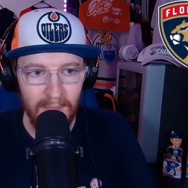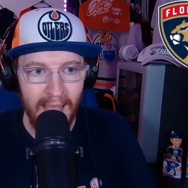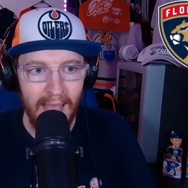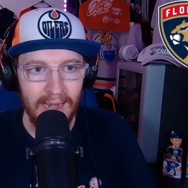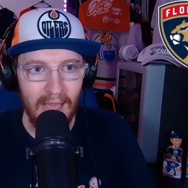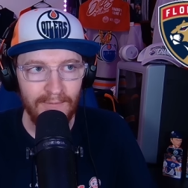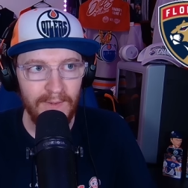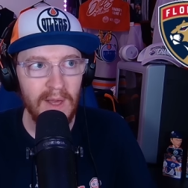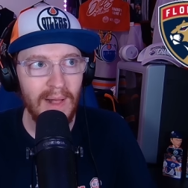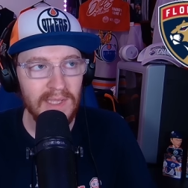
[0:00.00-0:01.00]
And I
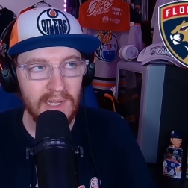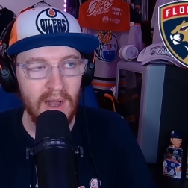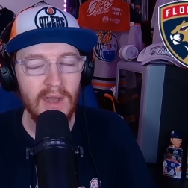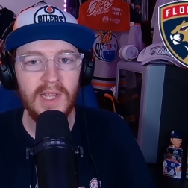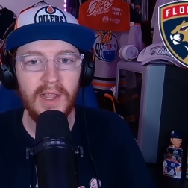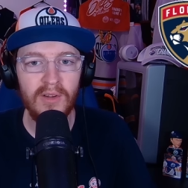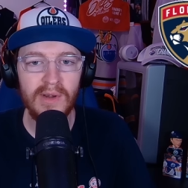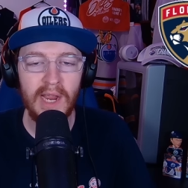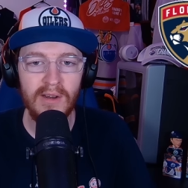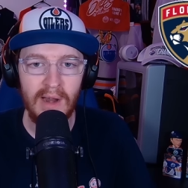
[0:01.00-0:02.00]
feel as a content
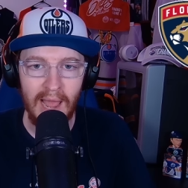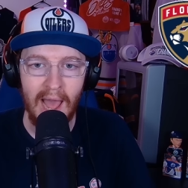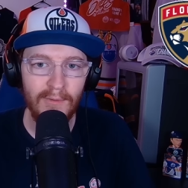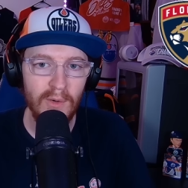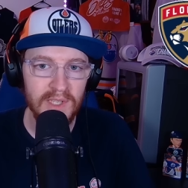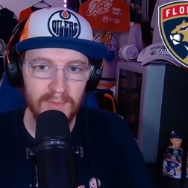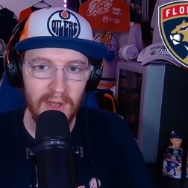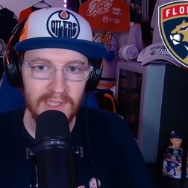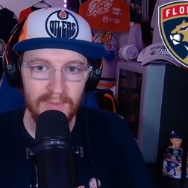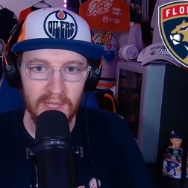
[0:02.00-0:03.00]
creator, I have a
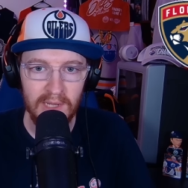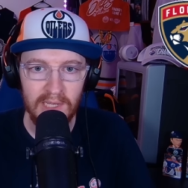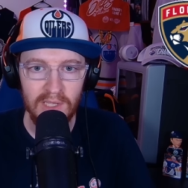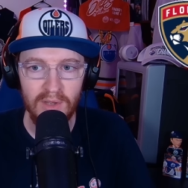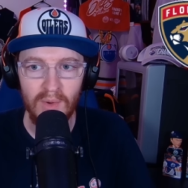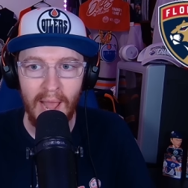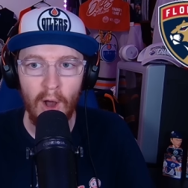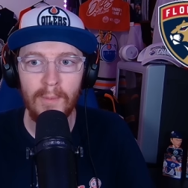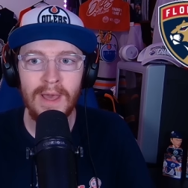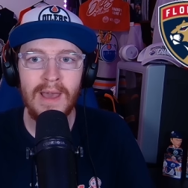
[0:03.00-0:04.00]
responsibility to
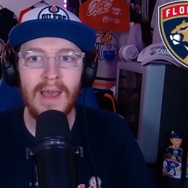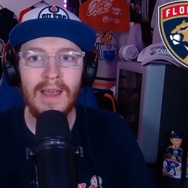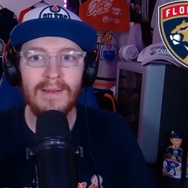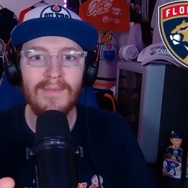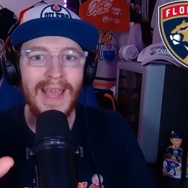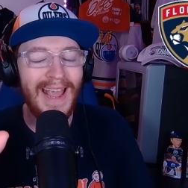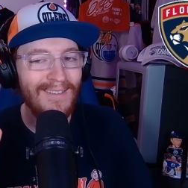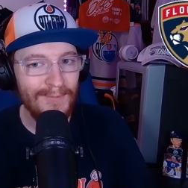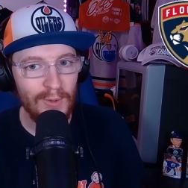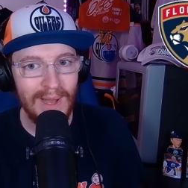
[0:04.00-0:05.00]
help
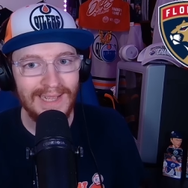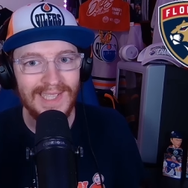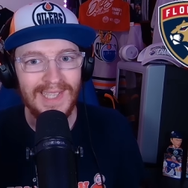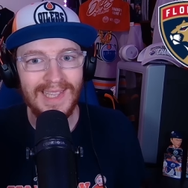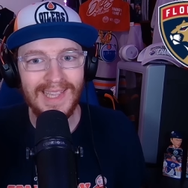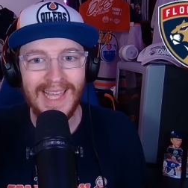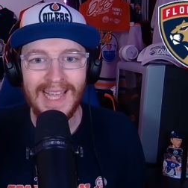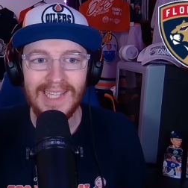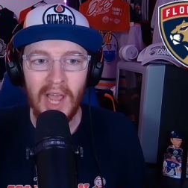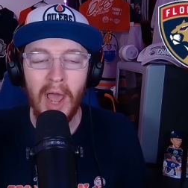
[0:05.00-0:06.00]
influence
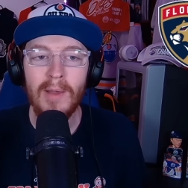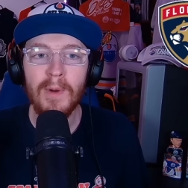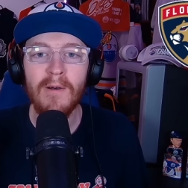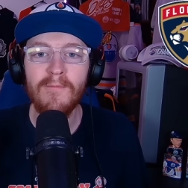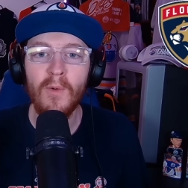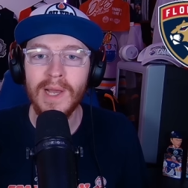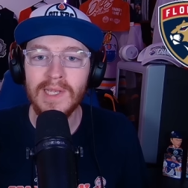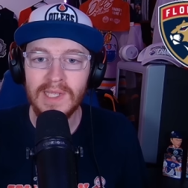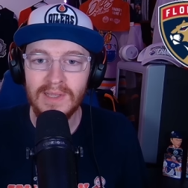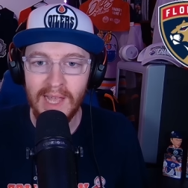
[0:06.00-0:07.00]
the type of
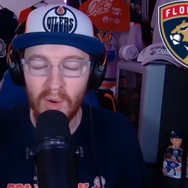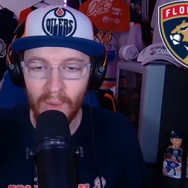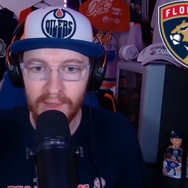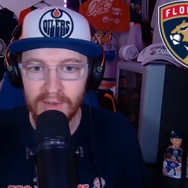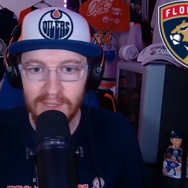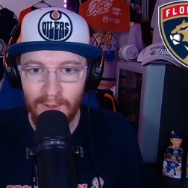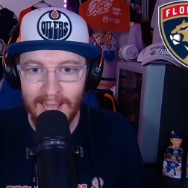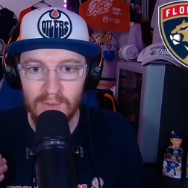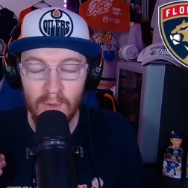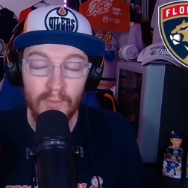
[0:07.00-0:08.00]
voice that Oilers
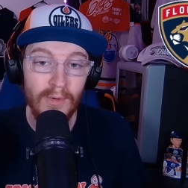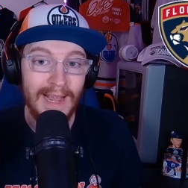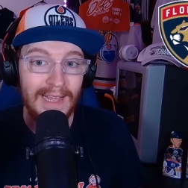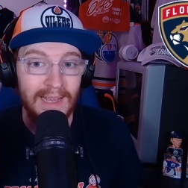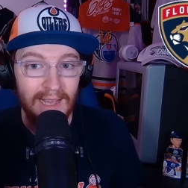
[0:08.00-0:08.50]
fans will bring